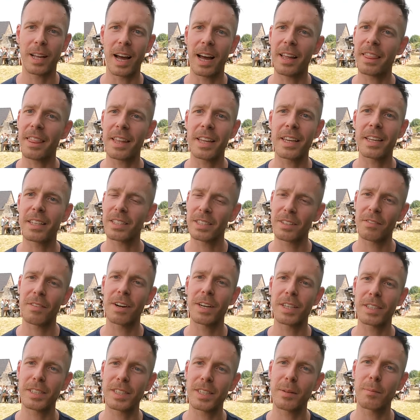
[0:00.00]
I think it's
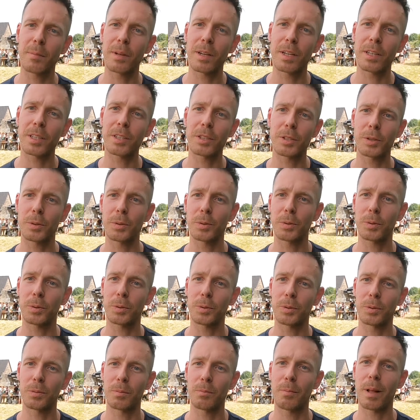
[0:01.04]
very similar
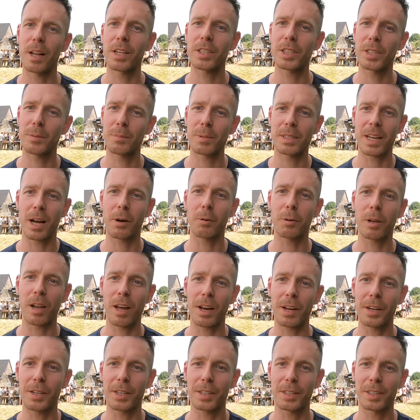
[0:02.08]
to Belgium is
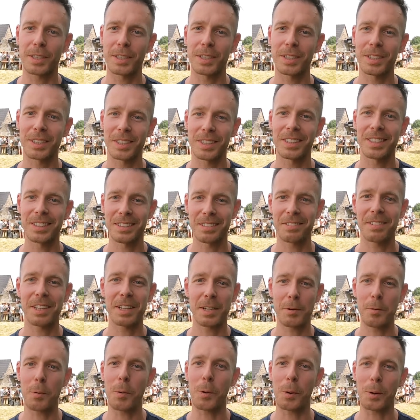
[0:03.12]
outlier
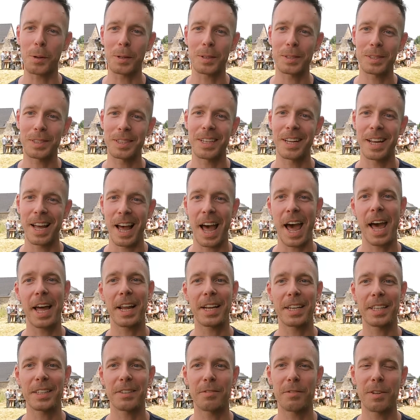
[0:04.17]
in the world,
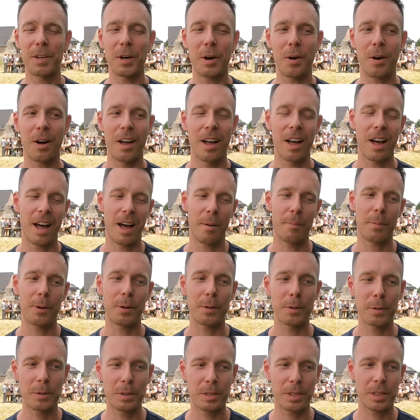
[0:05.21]
and the
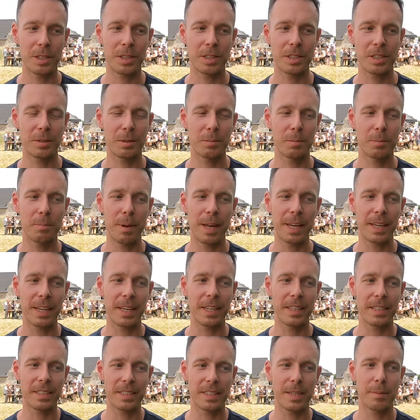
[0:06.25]
producers
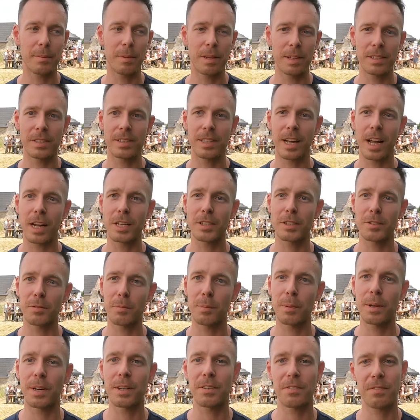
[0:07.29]
making similar styles
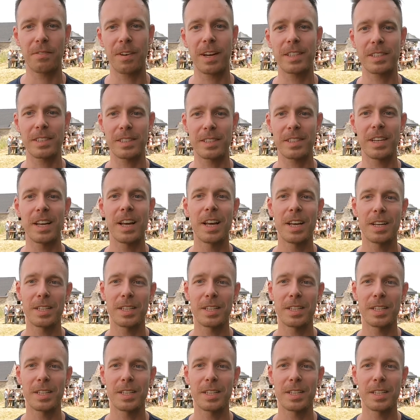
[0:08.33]
of beer face